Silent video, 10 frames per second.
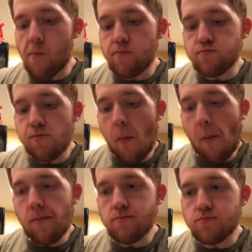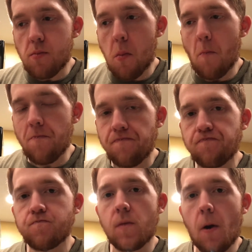Yeah, and now we just
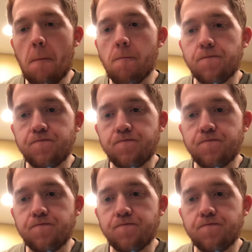have to